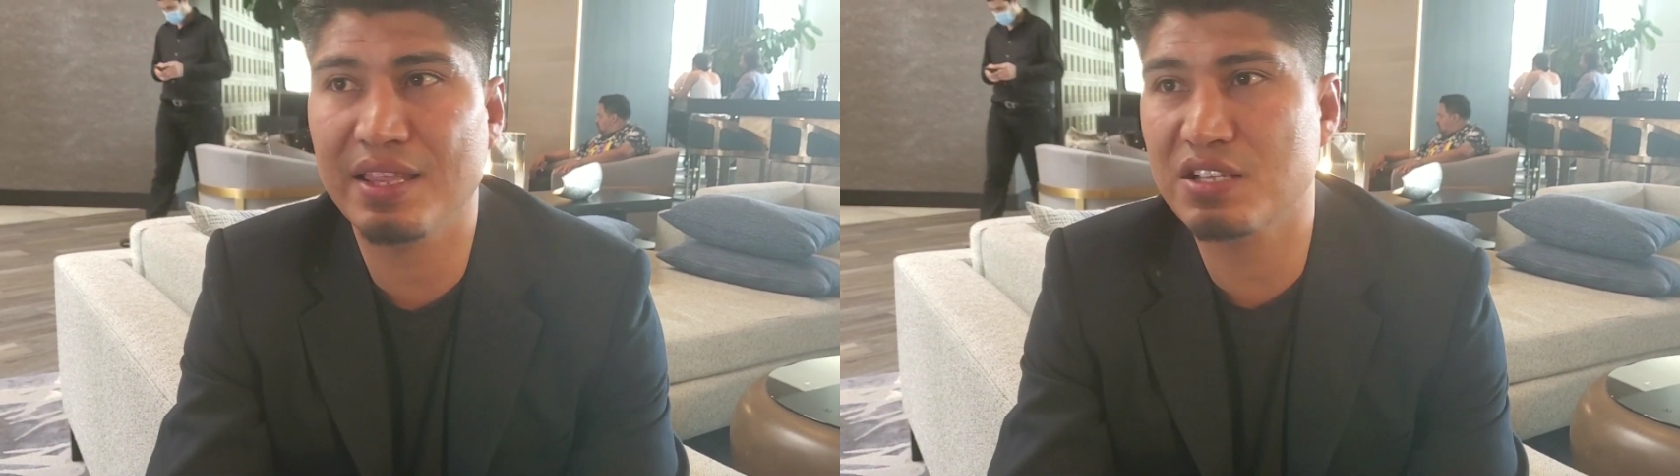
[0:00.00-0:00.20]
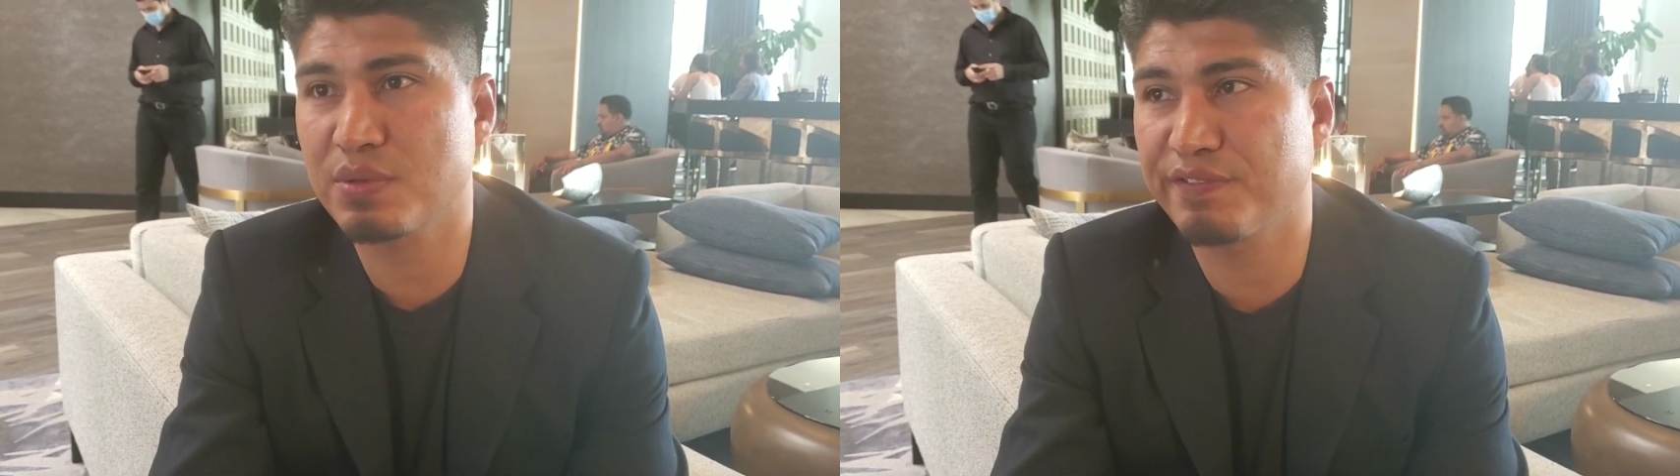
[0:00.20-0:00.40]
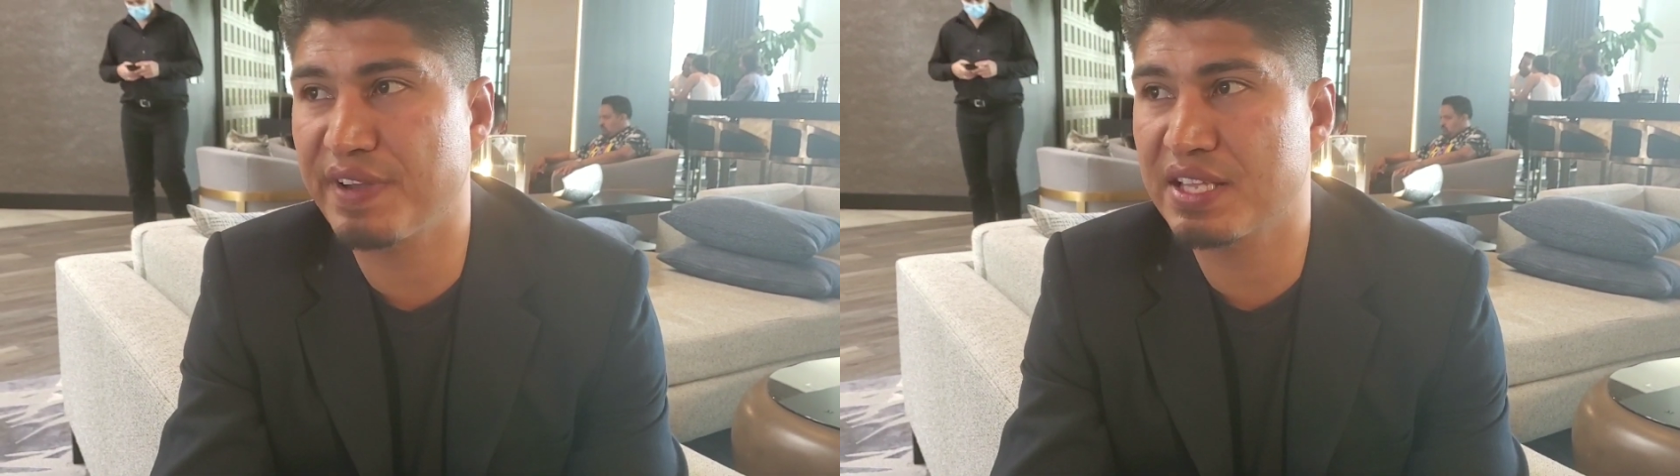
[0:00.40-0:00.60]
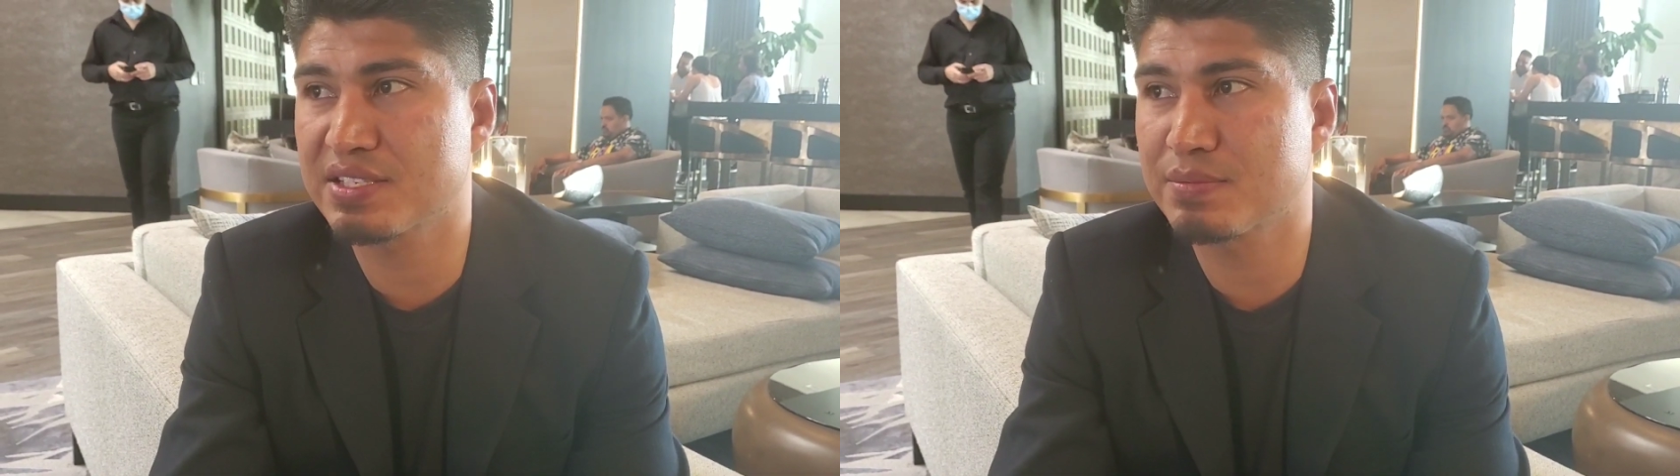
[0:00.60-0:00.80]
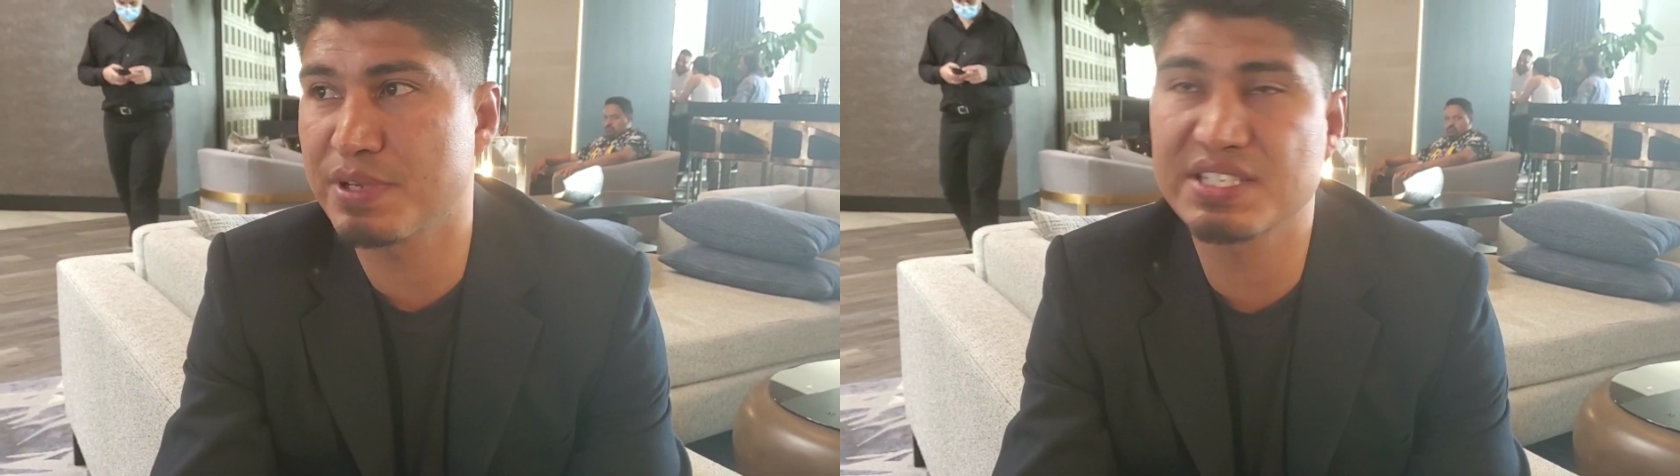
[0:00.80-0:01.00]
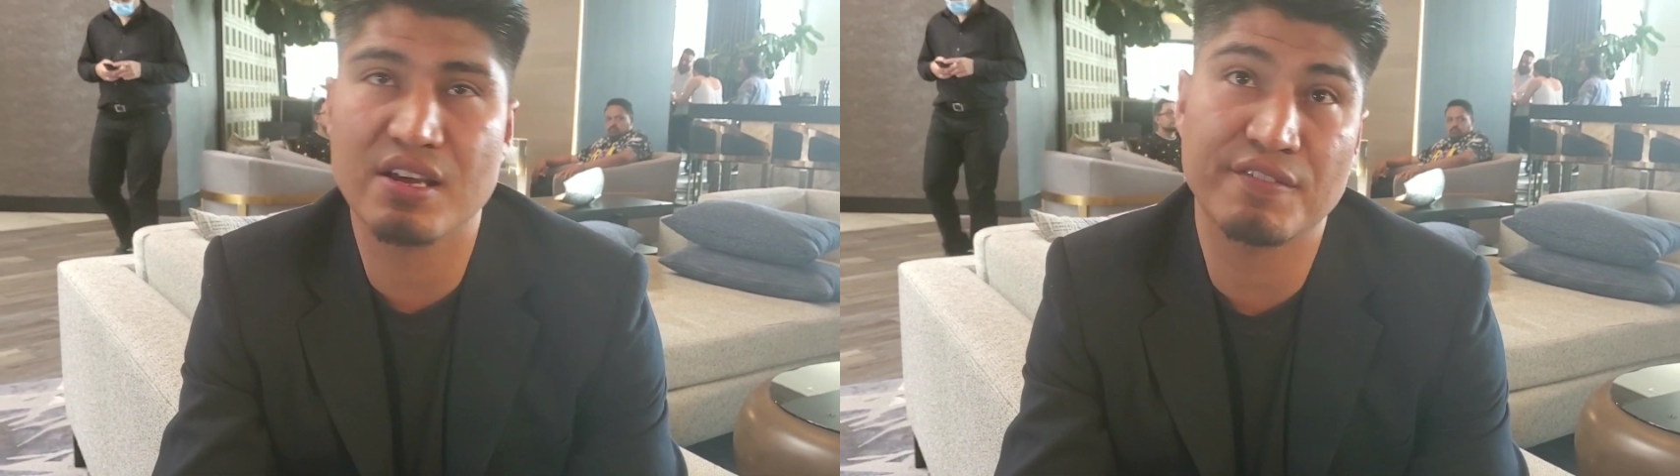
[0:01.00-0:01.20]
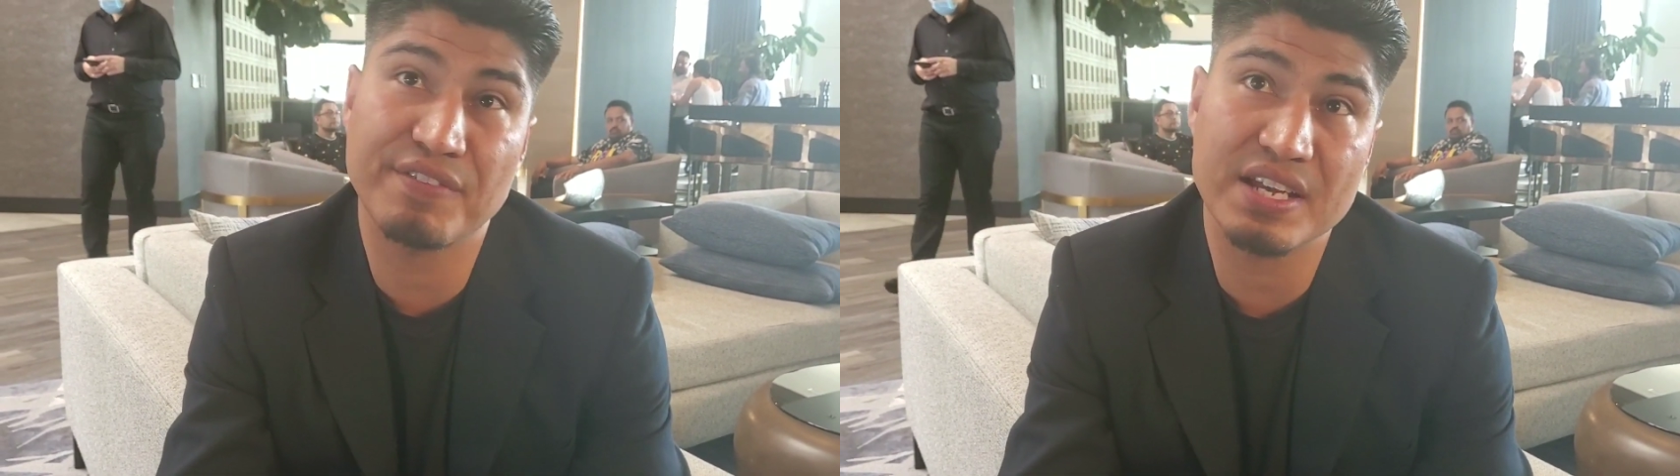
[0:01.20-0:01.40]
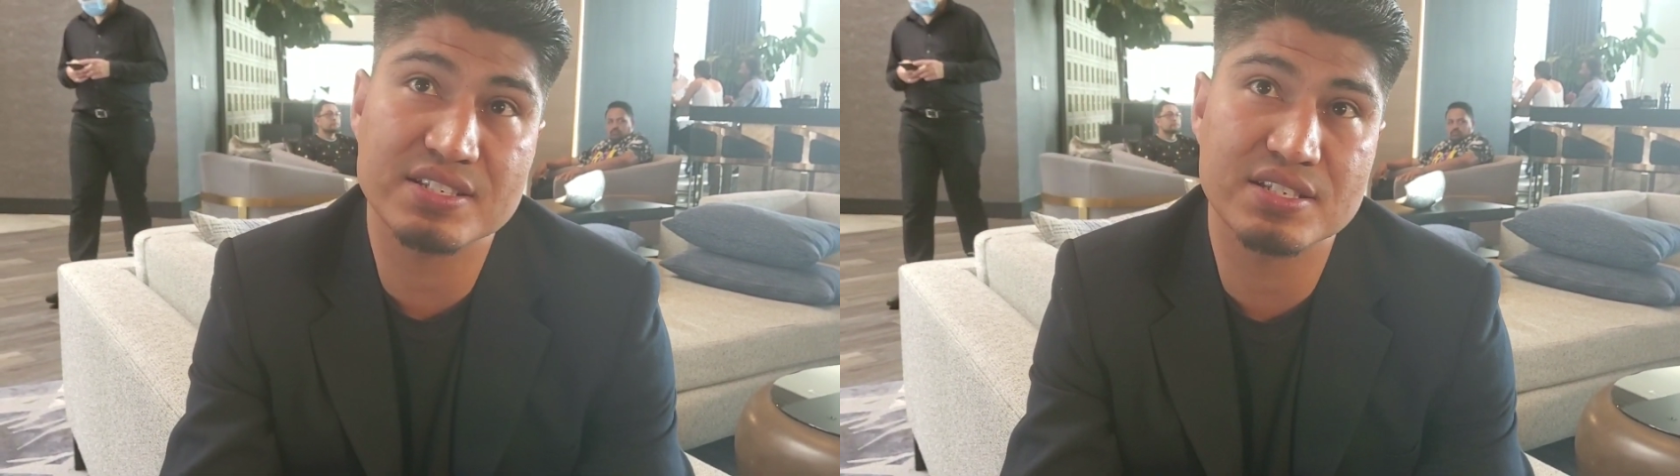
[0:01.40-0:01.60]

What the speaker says: that's when fans miss out on fights,